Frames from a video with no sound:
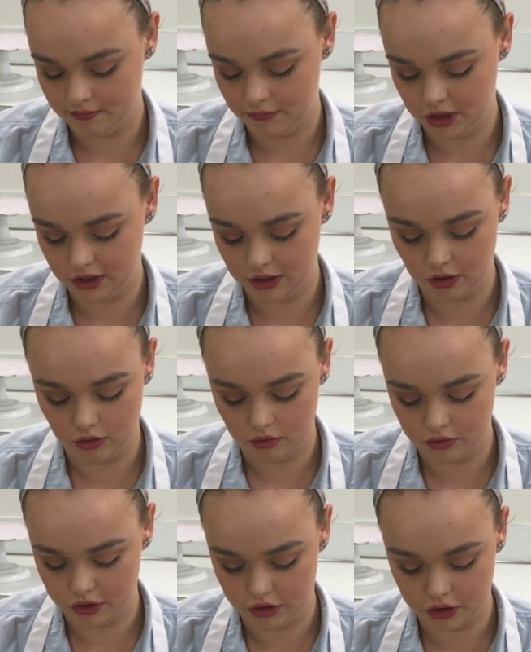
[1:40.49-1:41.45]
just
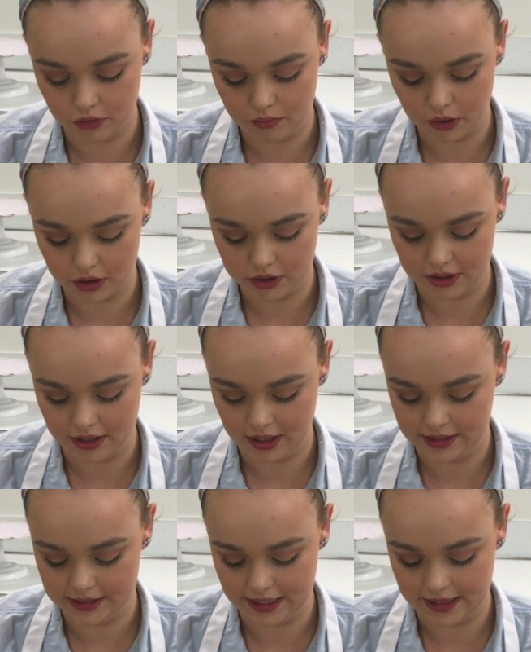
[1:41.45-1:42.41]
little dessert bars and
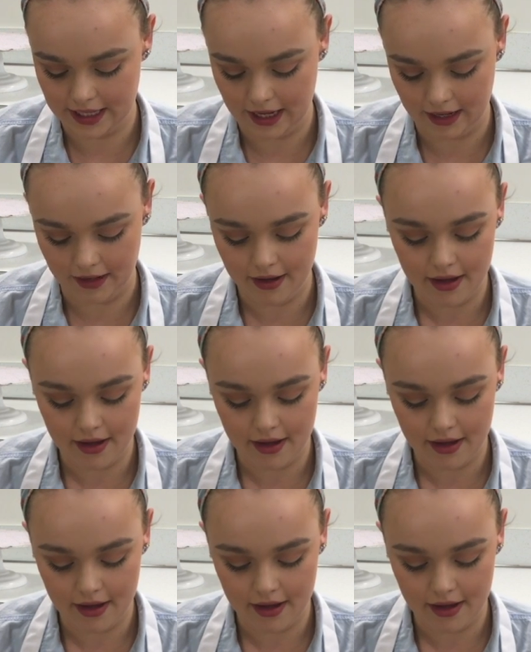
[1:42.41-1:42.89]
things like that.